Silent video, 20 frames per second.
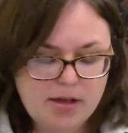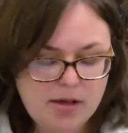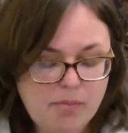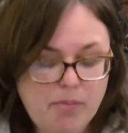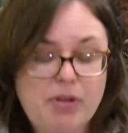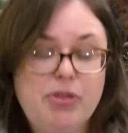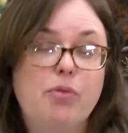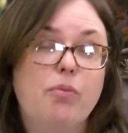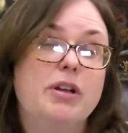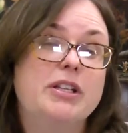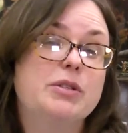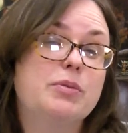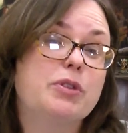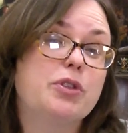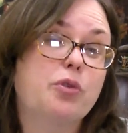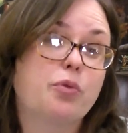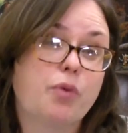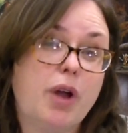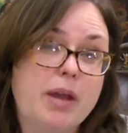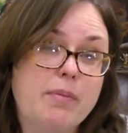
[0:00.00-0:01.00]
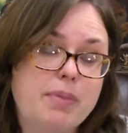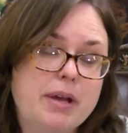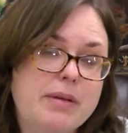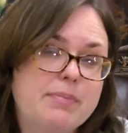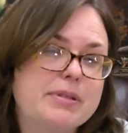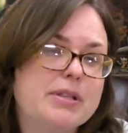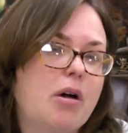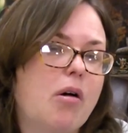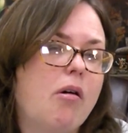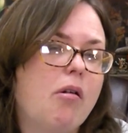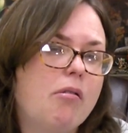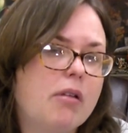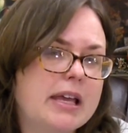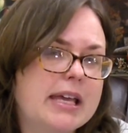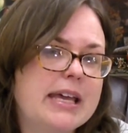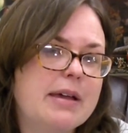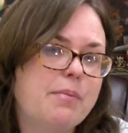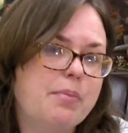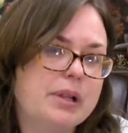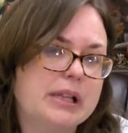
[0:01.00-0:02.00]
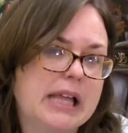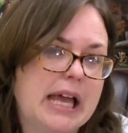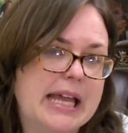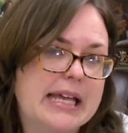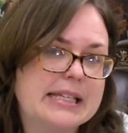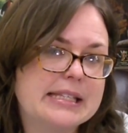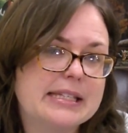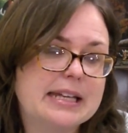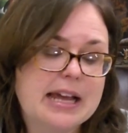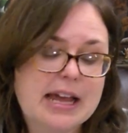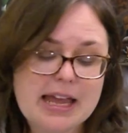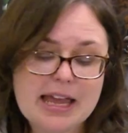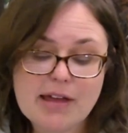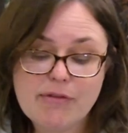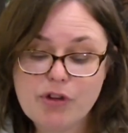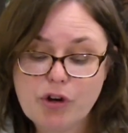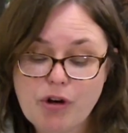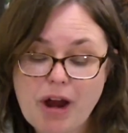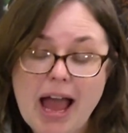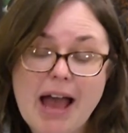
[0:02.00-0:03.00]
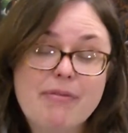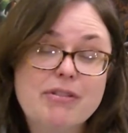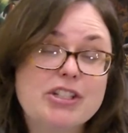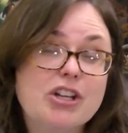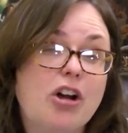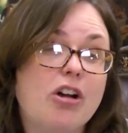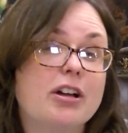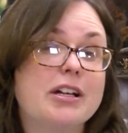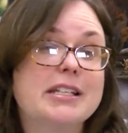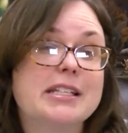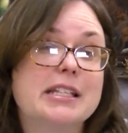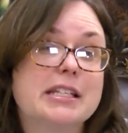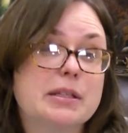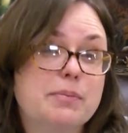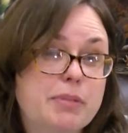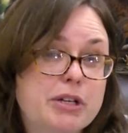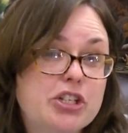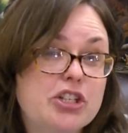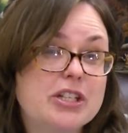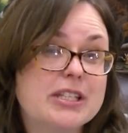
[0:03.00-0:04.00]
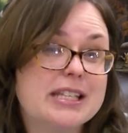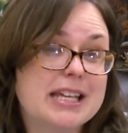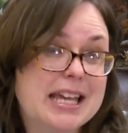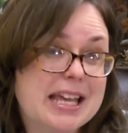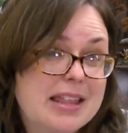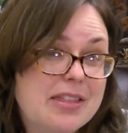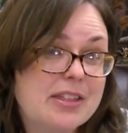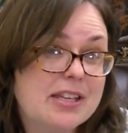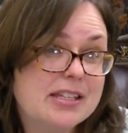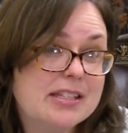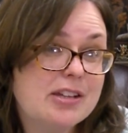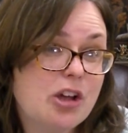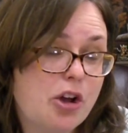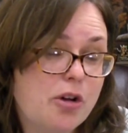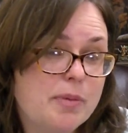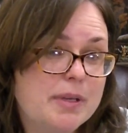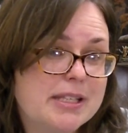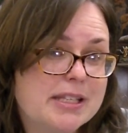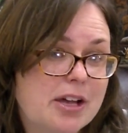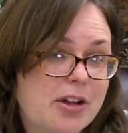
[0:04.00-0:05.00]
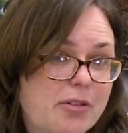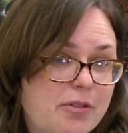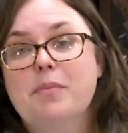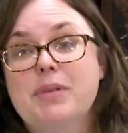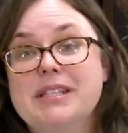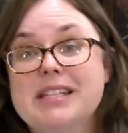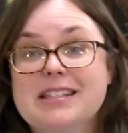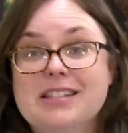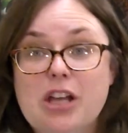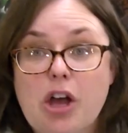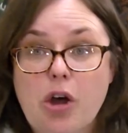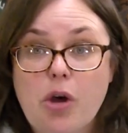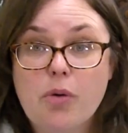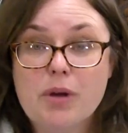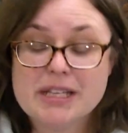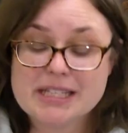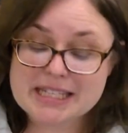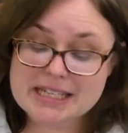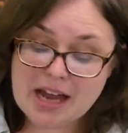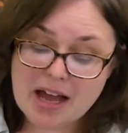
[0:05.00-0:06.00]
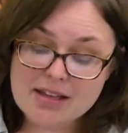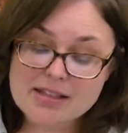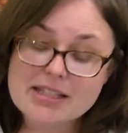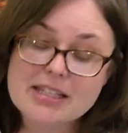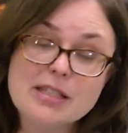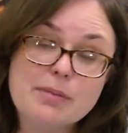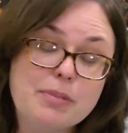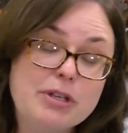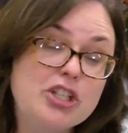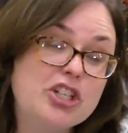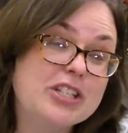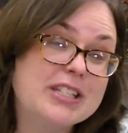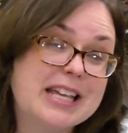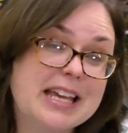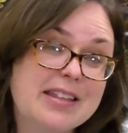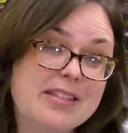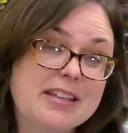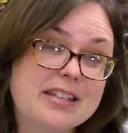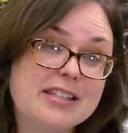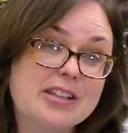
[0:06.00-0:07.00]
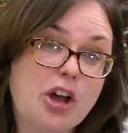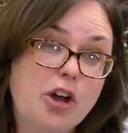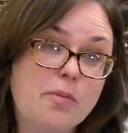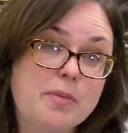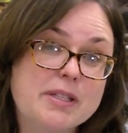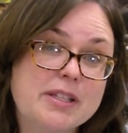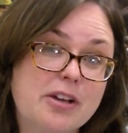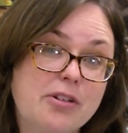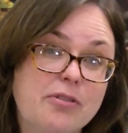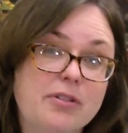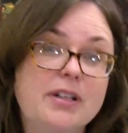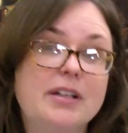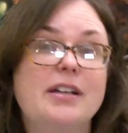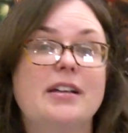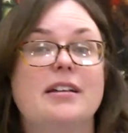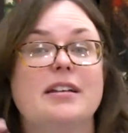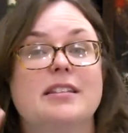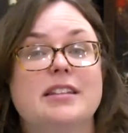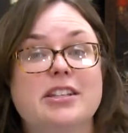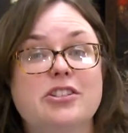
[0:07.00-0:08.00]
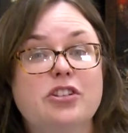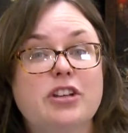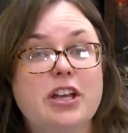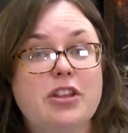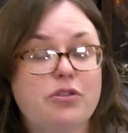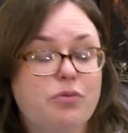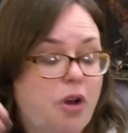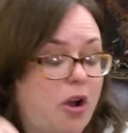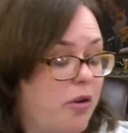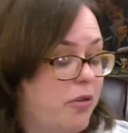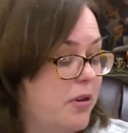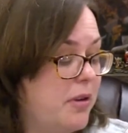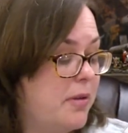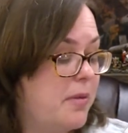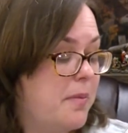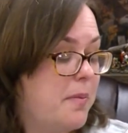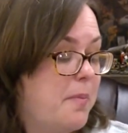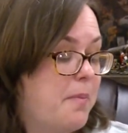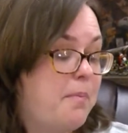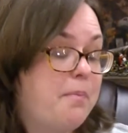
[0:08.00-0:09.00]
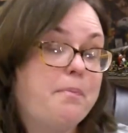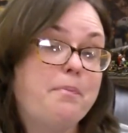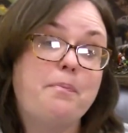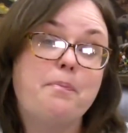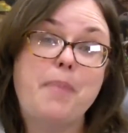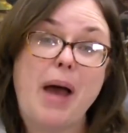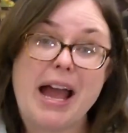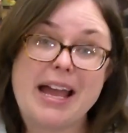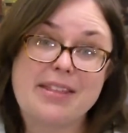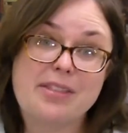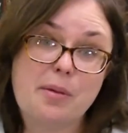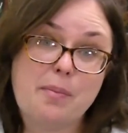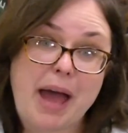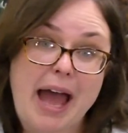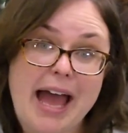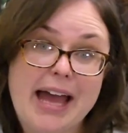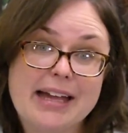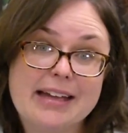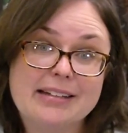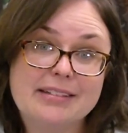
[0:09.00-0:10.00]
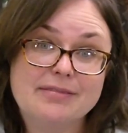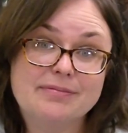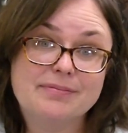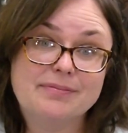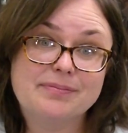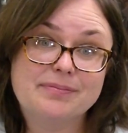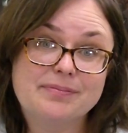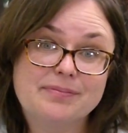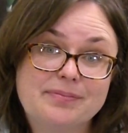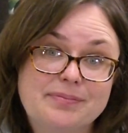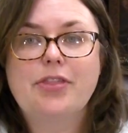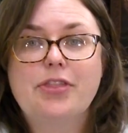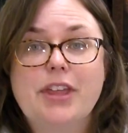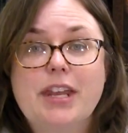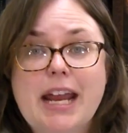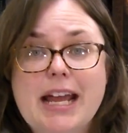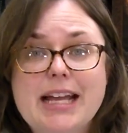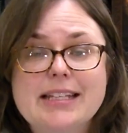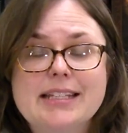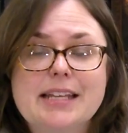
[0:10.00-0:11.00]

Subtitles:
But the ones with the red pips only get placed if your avatar is suspicious in this Coma Zone. But since O is not suspicious in this Coma Zone, this will get thrown back in the bag. The next